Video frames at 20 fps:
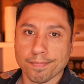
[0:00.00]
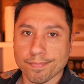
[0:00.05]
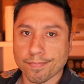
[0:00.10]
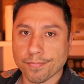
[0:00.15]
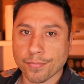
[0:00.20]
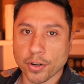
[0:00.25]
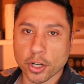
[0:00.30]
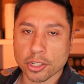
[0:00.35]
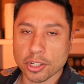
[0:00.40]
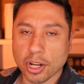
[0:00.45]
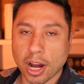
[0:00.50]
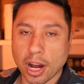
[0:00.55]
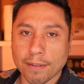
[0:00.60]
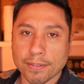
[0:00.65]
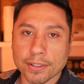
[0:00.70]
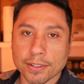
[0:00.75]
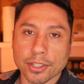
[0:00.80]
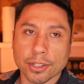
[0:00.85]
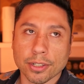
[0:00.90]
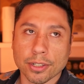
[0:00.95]
first
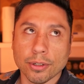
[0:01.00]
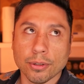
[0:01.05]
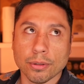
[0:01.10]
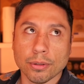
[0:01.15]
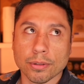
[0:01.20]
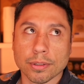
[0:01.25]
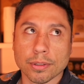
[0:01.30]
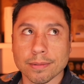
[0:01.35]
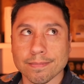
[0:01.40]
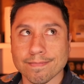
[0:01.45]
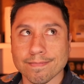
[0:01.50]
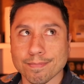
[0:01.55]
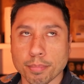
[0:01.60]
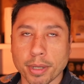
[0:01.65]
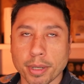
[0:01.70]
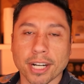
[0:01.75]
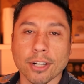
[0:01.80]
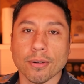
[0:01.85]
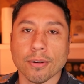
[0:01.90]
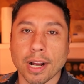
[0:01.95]
officer who's
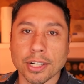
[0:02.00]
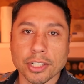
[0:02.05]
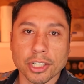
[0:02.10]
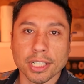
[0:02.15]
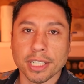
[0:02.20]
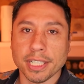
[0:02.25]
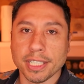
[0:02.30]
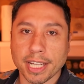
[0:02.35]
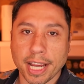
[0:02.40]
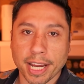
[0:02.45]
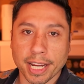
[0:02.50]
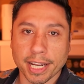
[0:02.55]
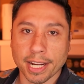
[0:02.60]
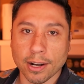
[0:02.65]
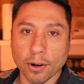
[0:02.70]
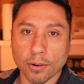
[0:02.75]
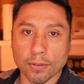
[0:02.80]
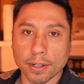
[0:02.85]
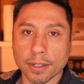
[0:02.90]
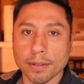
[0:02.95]
begrudgingly taking
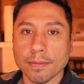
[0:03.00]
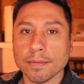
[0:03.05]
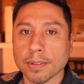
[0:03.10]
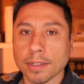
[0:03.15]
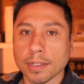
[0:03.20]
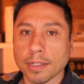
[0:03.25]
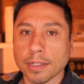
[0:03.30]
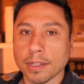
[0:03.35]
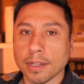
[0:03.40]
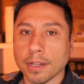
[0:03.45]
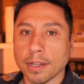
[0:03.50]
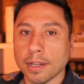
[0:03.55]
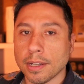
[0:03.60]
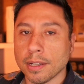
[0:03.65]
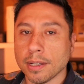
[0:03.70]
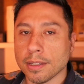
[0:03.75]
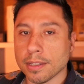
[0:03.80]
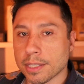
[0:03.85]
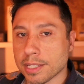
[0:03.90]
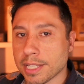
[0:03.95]
over.
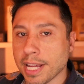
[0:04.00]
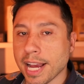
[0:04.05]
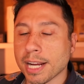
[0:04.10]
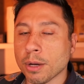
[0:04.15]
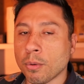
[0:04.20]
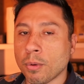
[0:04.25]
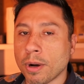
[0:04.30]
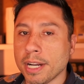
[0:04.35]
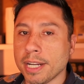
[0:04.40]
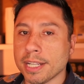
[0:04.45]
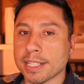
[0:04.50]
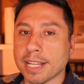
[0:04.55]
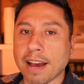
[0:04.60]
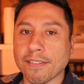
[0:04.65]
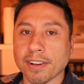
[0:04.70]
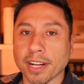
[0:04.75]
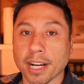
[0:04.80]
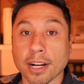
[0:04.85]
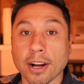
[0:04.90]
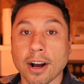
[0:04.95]
The second one is
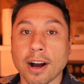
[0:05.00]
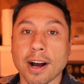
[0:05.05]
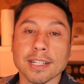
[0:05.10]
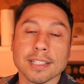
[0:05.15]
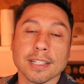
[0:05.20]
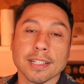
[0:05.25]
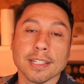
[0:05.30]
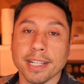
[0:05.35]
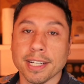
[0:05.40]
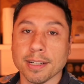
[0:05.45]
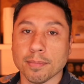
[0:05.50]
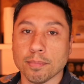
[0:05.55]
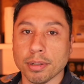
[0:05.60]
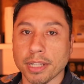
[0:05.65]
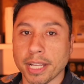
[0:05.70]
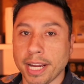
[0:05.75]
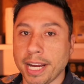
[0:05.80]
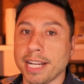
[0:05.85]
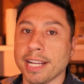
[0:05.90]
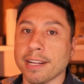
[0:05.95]
having a constantly
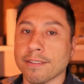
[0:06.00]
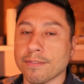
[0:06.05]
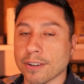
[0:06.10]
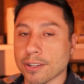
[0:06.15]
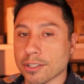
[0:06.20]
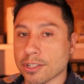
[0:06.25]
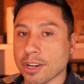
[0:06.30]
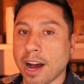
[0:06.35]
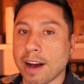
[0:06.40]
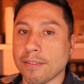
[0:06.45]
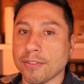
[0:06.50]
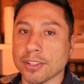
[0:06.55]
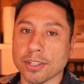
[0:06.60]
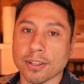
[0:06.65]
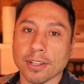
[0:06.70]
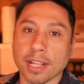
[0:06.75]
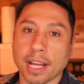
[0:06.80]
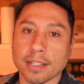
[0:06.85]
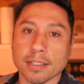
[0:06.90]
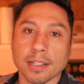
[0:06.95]
complaining first
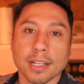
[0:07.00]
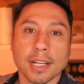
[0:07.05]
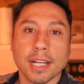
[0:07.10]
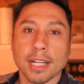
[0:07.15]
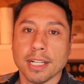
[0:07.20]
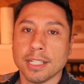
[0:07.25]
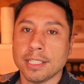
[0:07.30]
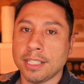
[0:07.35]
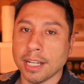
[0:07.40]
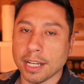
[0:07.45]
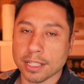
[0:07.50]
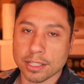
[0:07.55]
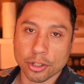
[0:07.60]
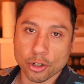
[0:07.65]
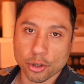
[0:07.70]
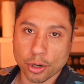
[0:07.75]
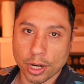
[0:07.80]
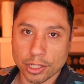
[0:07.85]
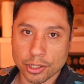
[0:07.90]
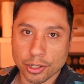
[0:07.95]
officer that doesn't
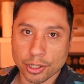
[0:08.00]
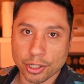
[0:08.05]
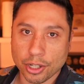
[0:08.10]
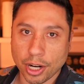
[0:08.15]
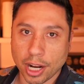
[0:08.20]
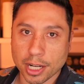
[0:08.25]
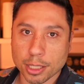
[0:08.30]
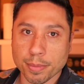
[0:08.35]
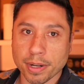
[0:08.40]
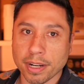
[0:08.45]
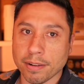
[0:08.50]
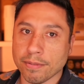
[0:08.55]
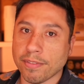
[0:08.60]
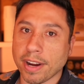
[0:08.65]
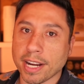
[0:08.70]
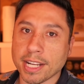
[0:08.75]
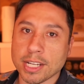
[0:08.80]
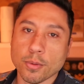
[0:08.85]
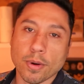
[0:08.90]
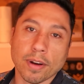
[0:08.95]
trust your judgment and
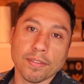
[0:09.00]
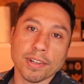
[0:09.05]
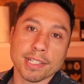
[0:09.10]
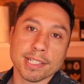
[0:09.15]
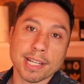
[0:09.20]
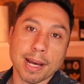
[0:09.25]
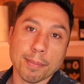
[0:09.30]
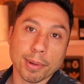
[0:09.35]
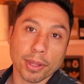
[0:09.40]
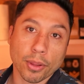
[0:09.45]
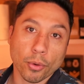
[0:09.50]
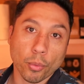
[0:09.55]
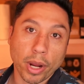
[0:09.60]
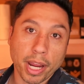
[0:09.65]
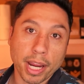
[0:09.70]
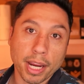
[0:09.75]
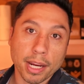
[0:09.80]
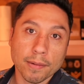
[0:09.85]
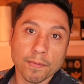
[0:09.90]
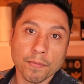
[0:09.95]
fights you every step of the
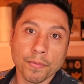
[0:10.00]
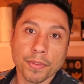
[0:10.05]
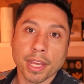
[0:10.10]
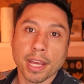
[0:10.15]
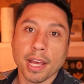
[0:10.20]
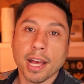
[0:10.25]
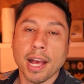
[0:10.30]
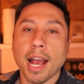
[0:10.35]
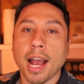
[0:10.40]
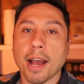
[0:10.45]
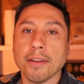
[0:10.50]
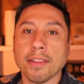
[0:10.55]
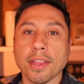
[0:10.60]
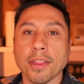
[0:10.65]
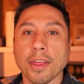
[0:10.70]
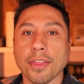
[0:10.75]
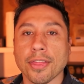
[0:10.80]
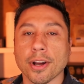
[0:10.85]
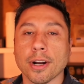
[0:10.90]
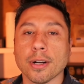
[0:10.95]
way. And then
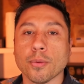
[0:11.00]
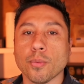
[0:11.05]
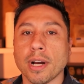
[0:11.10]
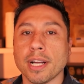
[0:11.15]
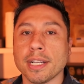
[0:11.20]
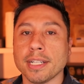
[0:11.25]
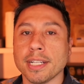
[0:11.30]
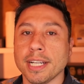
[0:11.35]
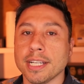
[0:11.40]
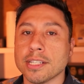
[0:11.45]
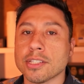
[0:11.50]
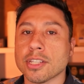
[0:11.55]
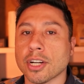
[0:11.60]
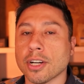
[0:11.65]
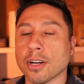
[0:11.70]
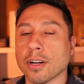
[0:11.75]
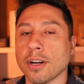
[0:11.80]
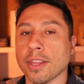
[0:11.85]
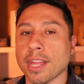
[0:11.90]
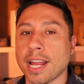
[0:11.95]
the third one is the
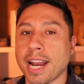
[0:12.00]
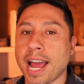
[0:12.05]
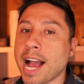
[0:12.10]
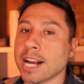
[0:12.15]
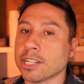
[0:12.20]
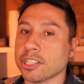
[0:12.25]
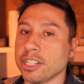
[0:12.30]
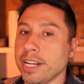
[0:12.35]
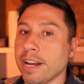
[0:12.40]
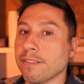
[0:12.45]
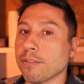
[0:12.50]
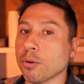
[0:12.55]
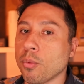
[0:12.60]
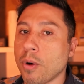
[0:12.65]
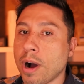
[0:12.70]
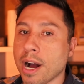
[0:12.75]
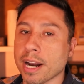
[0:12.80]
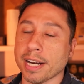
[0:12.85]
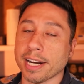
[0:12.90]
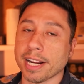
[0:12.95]
girl that actually never
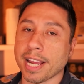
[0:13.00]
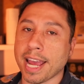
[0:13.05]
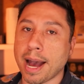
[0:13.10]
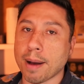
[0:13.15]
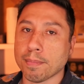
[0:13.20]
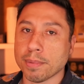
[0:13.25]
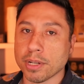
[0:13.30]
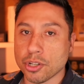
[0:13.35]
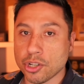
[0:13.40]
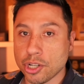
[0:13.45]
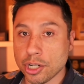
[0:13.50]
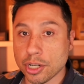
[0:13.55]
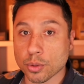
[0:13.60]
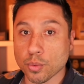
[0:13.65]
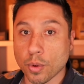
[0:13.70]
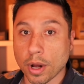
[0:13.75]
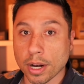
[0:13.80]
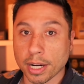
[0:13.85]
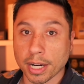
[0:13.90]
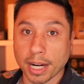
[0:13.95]
wanted a captain. She just
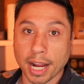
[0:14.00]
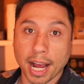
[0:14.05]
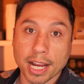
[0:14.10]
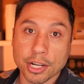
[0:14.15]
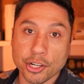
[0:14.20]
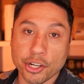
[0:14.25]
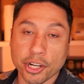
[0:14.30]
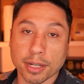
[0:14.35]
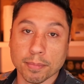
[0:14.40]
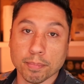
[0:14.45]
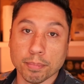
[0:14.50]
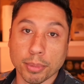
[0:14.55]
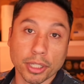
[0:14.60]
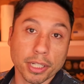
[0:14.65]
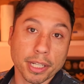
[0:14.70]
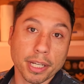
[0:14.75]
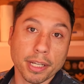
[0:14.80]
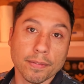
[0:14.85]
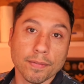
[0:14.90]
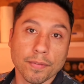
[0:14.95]
wanted a guy she could bully.